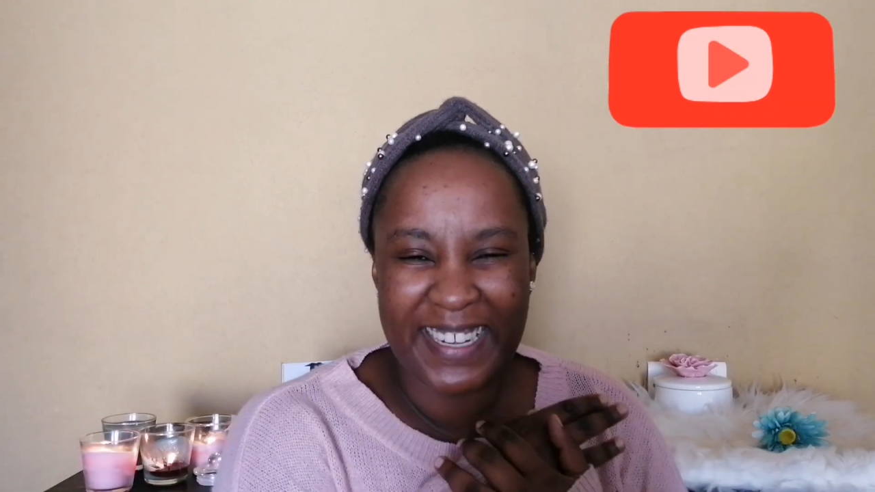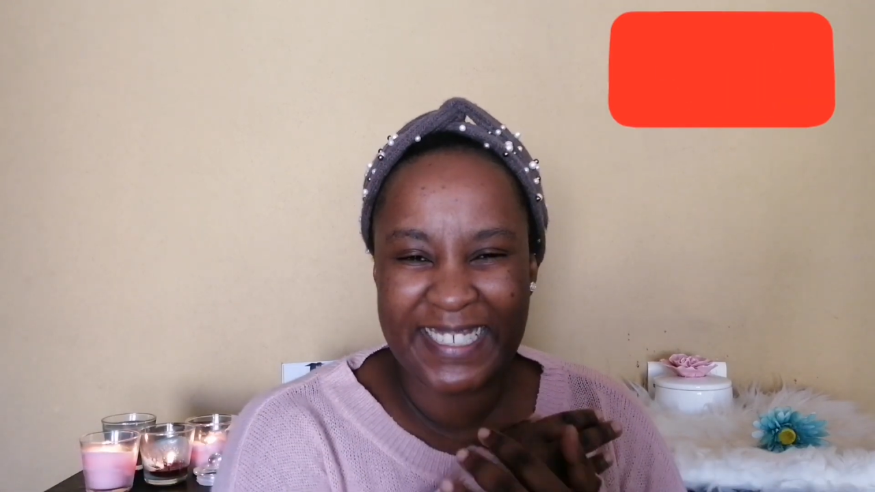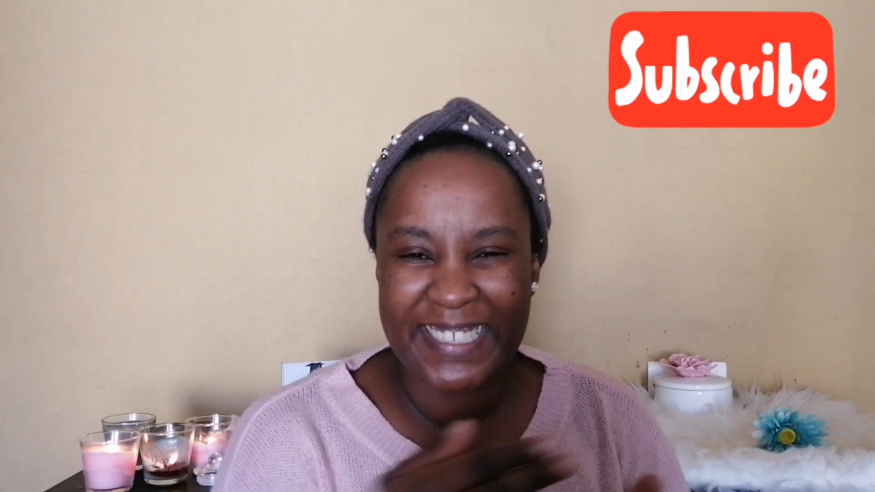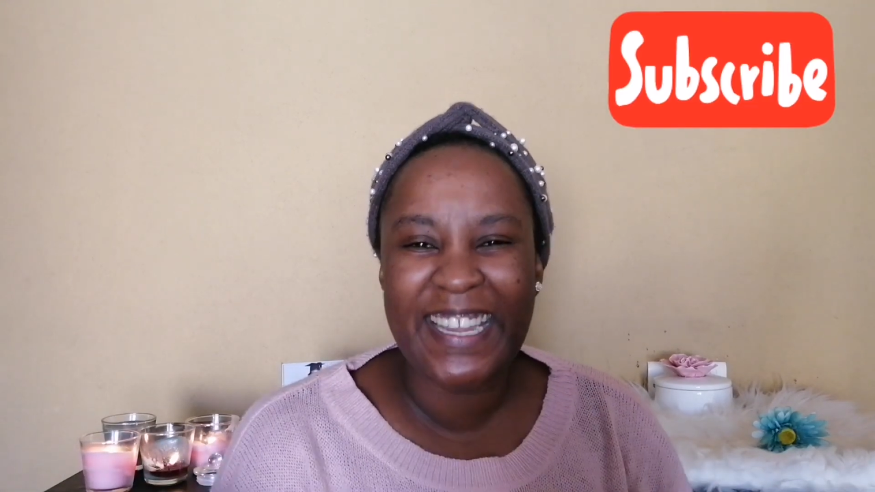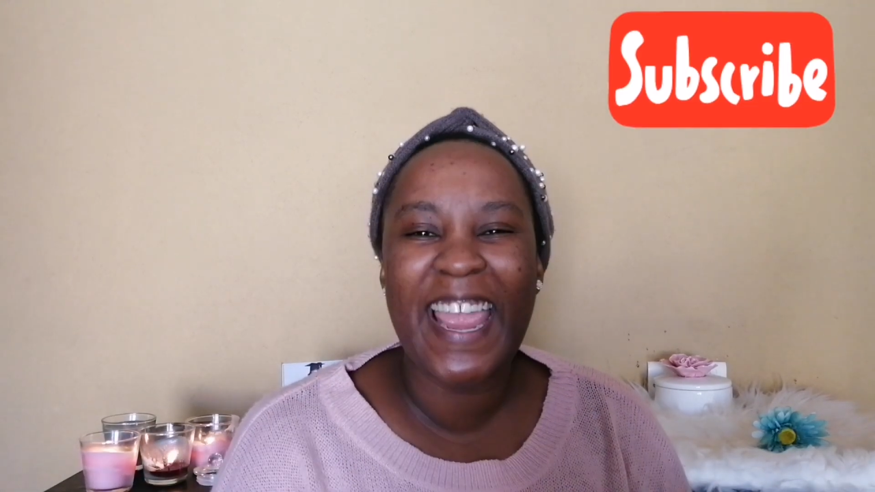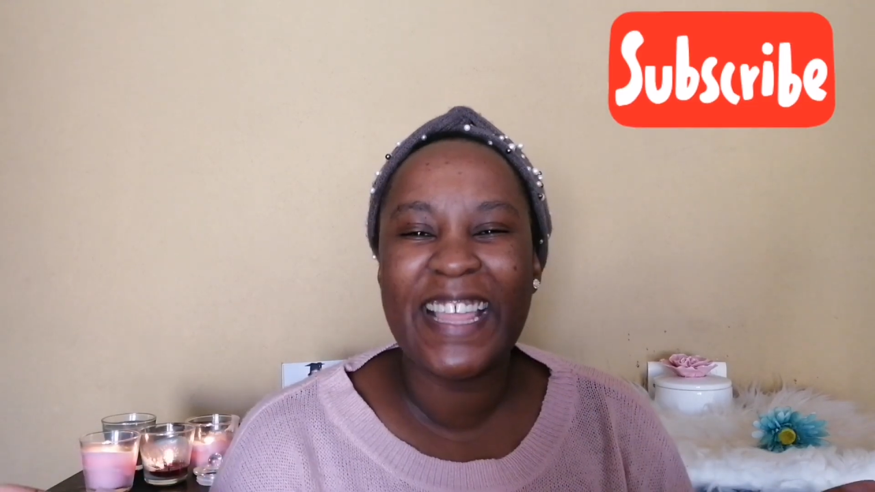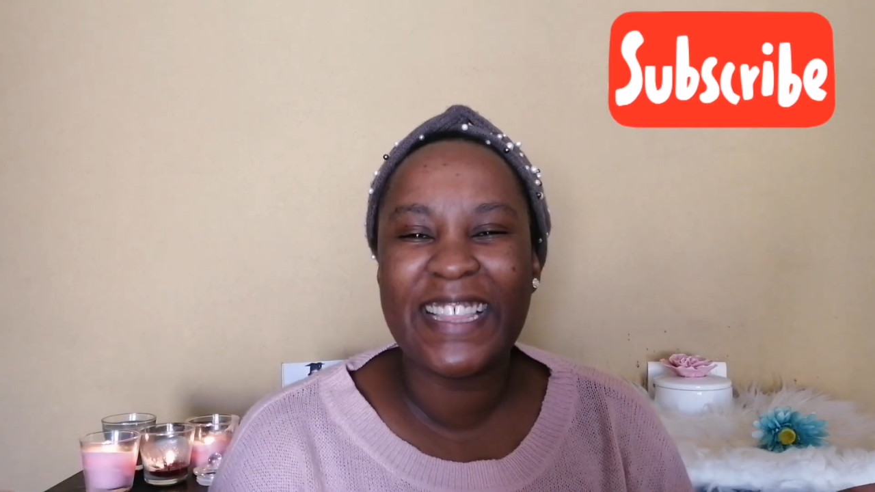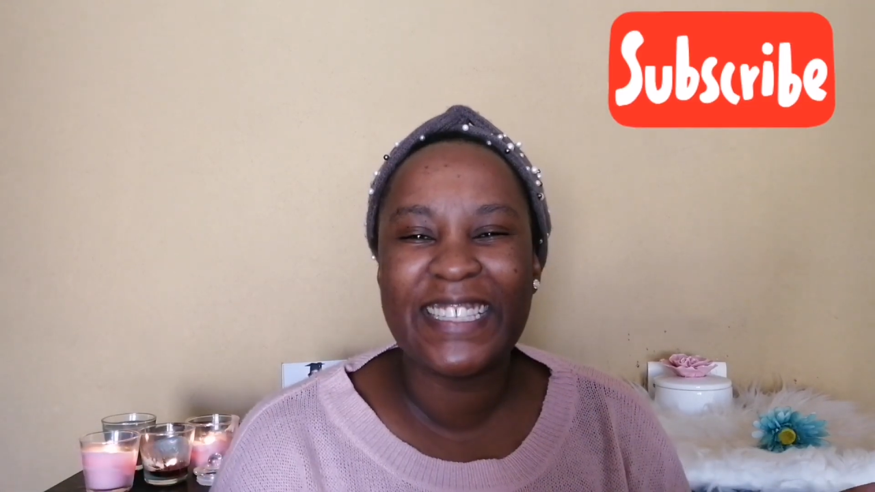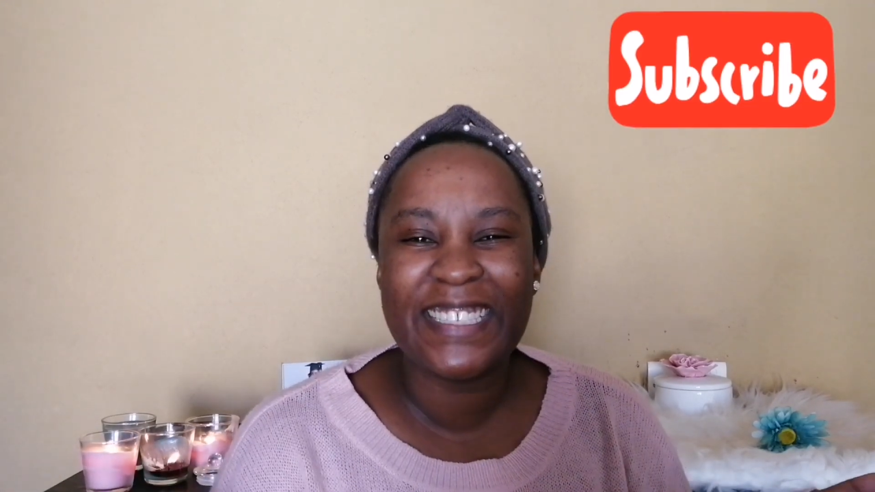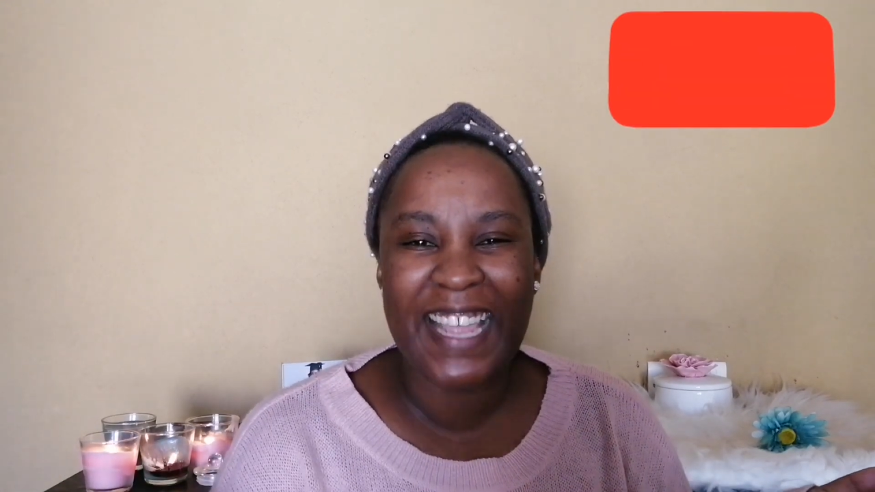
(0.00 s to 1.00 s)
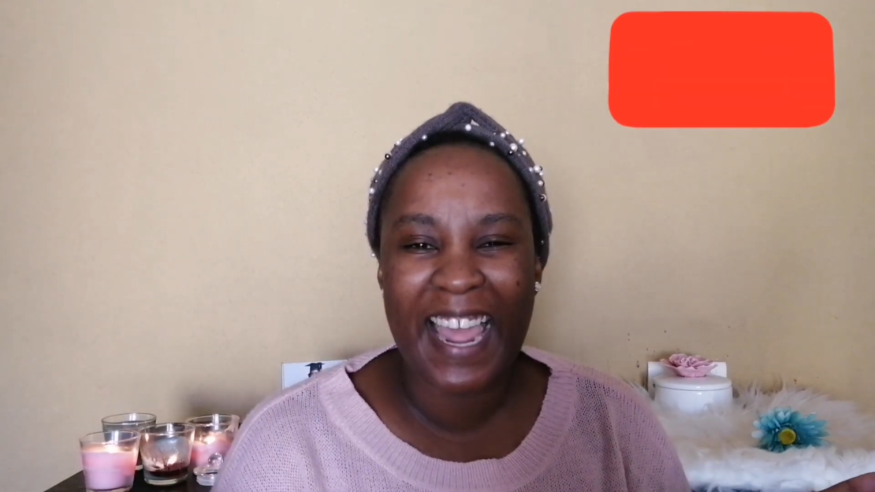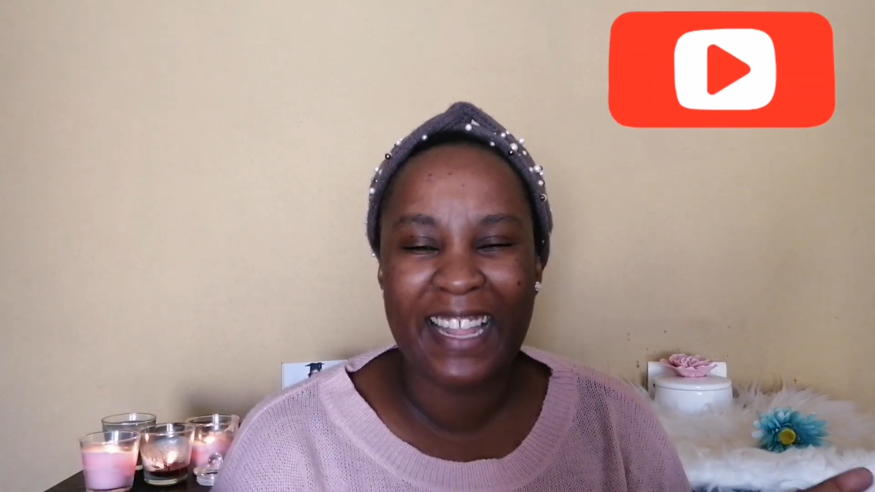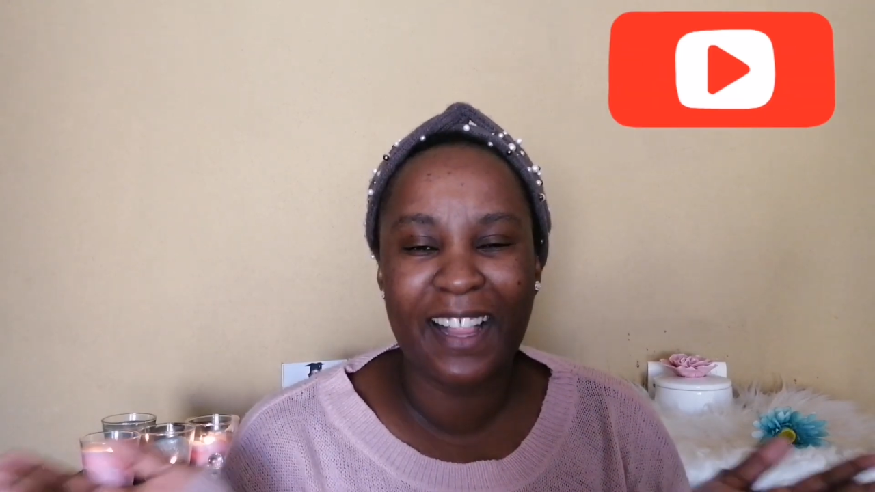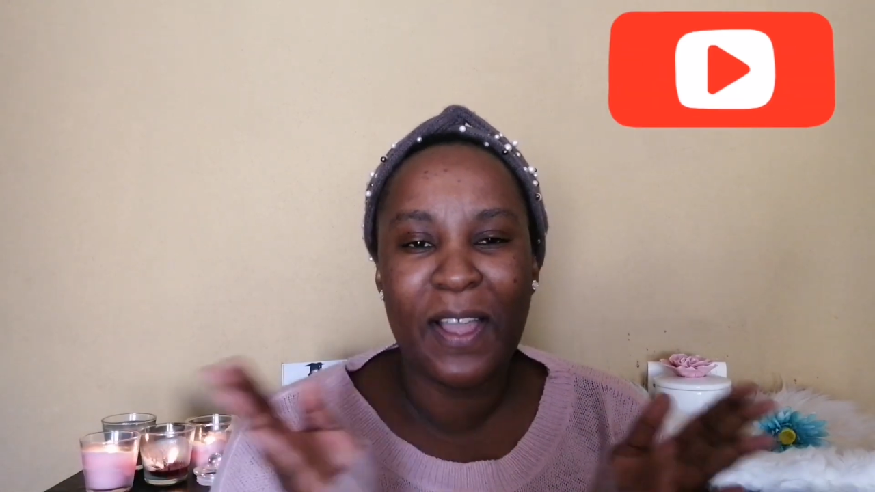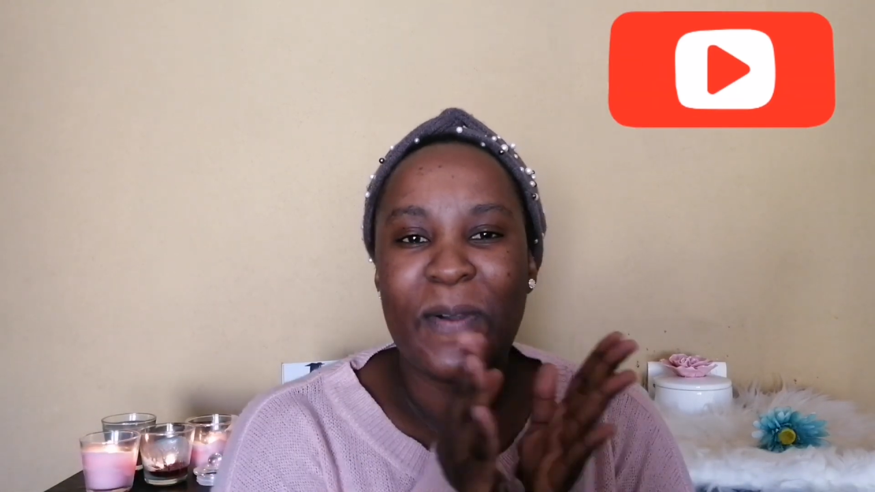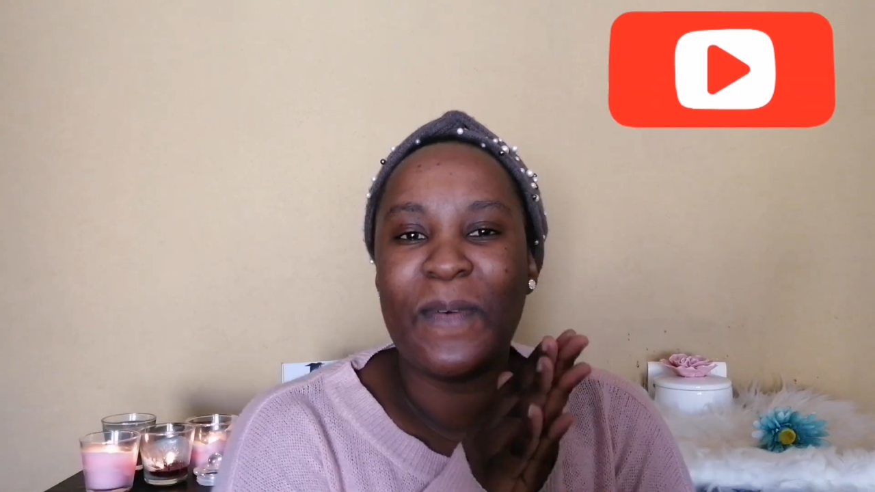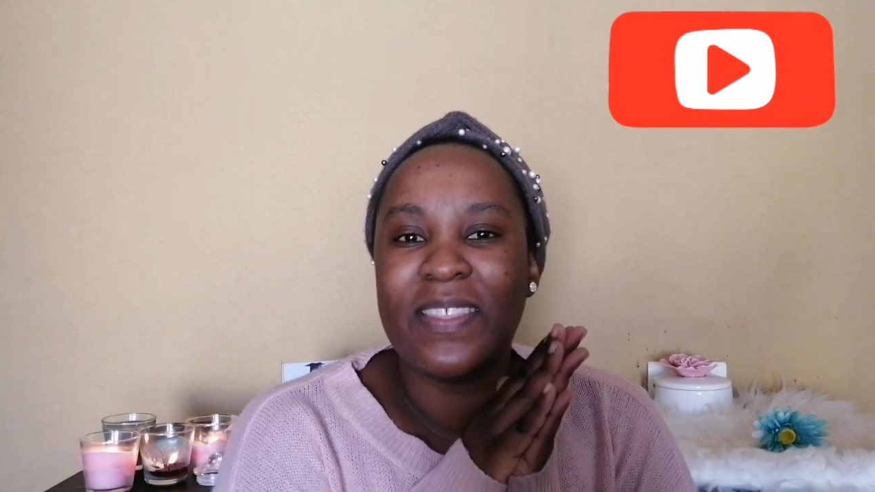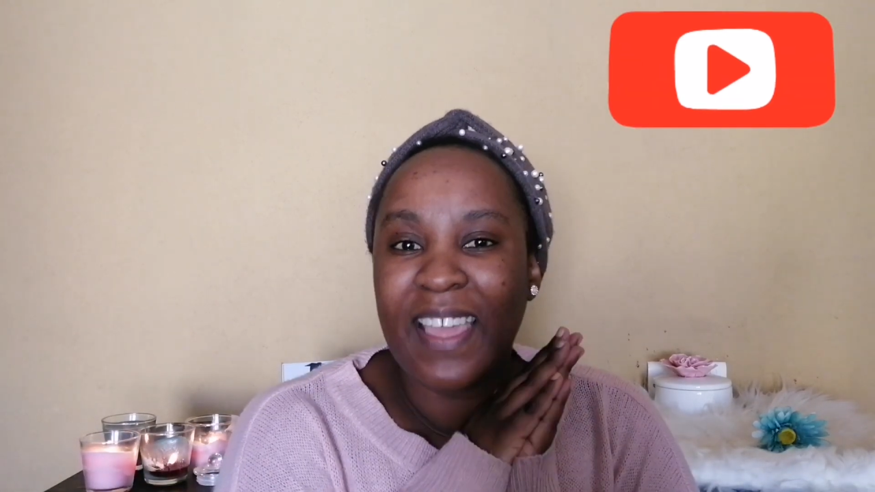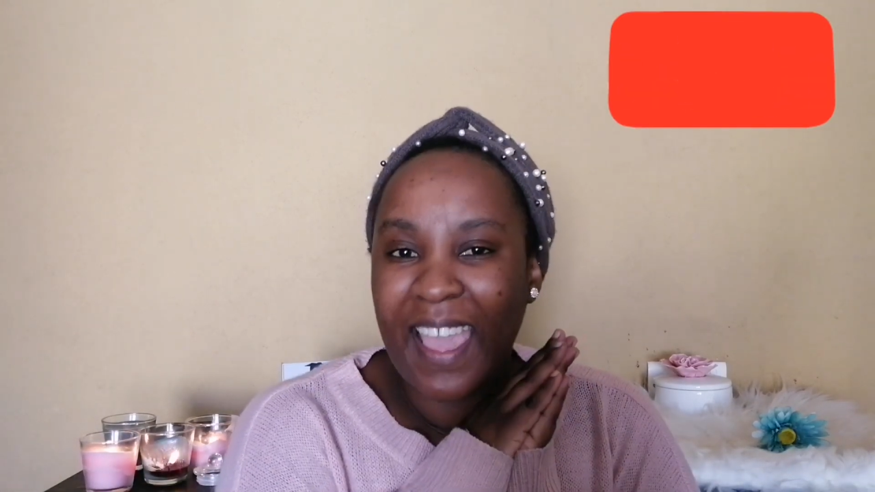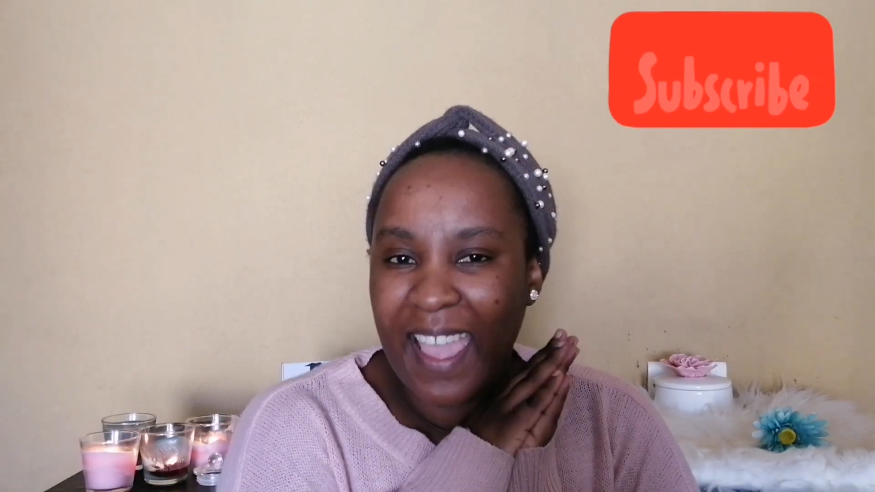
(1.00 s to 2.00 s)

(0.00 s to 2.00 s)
and share this channel with